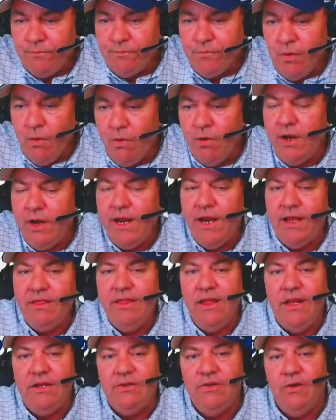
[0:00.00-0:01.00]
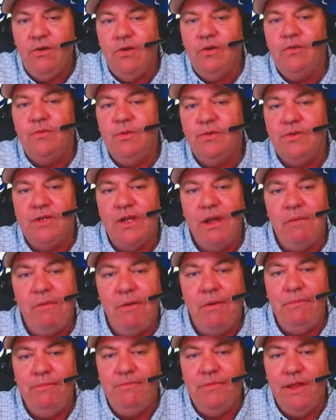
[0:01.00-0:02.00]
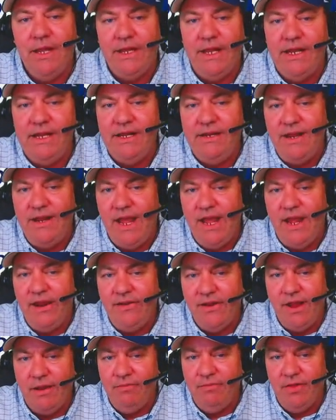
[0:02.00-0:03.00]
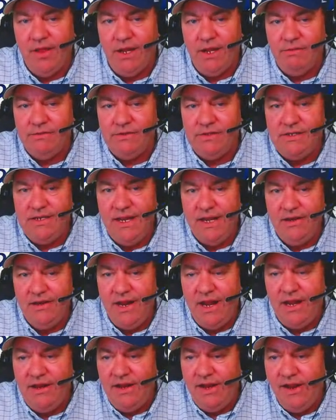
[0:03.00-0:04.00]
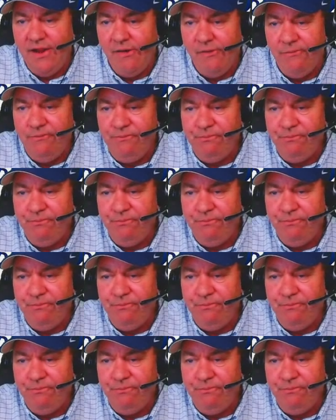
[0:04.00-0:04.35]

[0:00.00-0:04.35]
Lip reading: Jorge, I think Turner's supposed to come up like any day type thing. It was a 10-day deal.